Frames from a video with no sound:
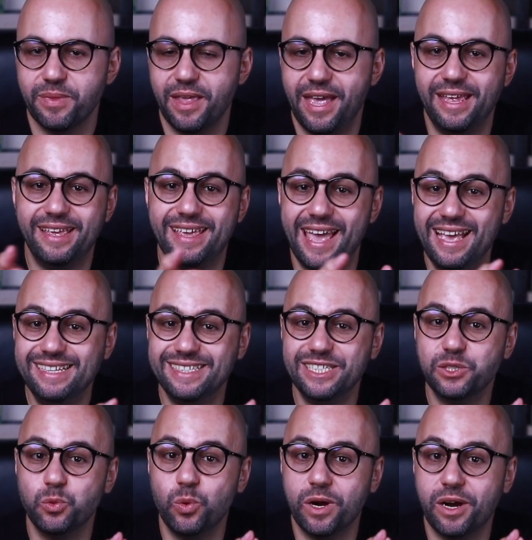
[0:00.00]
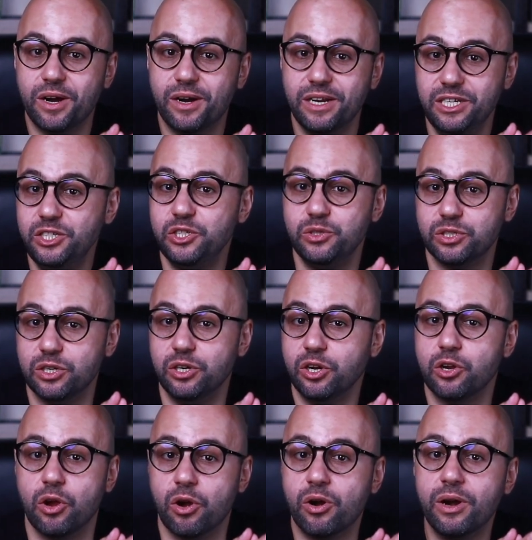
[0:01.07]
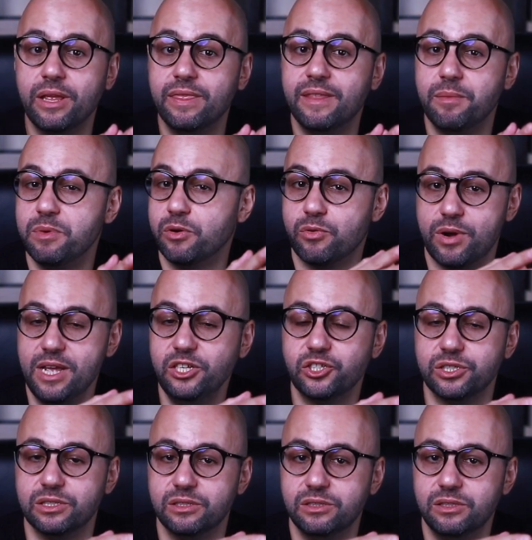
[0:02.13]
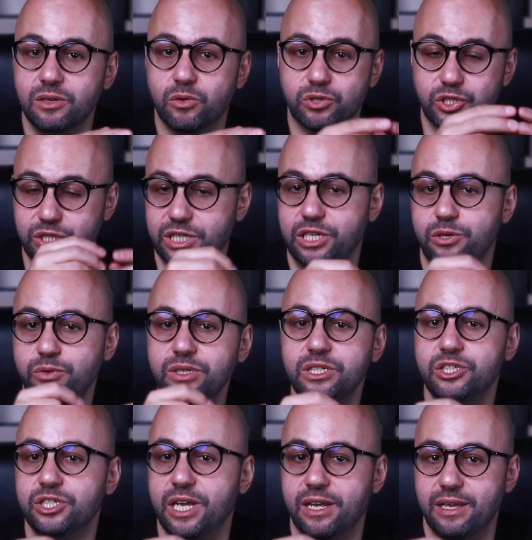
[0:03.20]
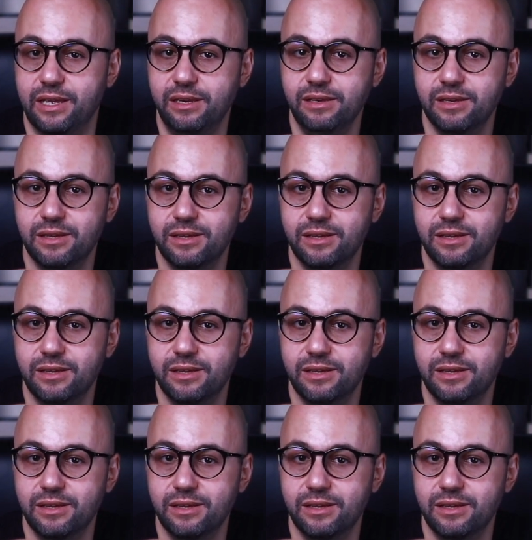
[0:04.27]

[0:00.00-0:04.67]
In cases where issues occur in the immigration or security check-in,